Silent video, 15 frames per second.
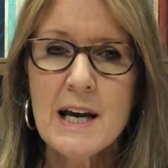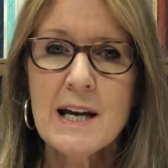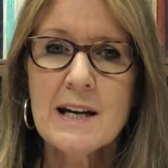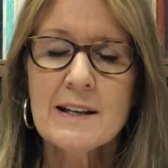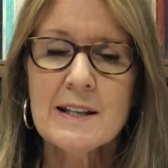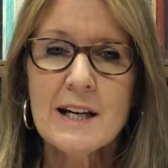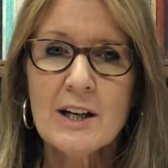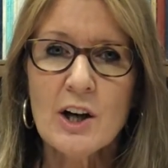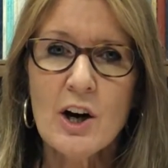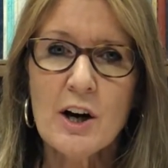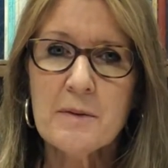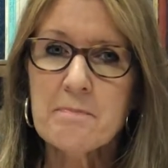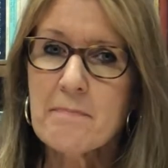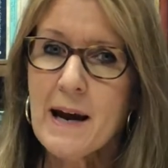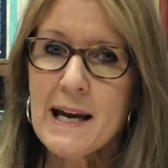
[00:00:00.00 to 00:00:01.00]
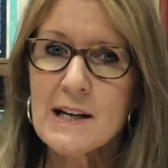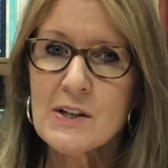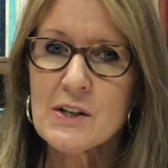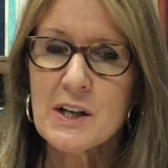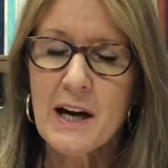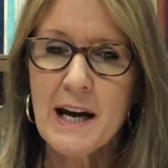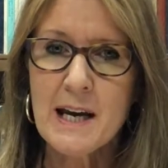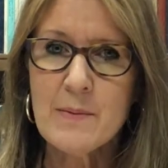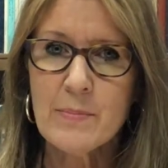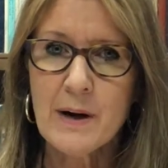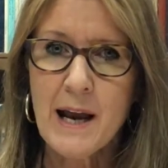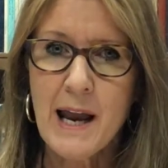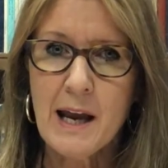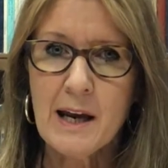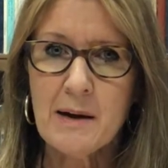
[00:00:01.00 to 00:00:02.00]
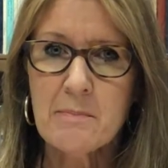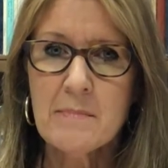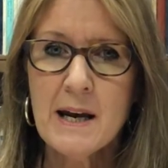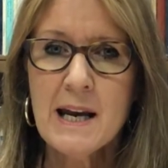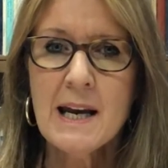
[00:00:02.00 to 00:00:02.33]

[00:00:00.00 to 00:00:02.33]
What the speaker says: that God makes to Abraham.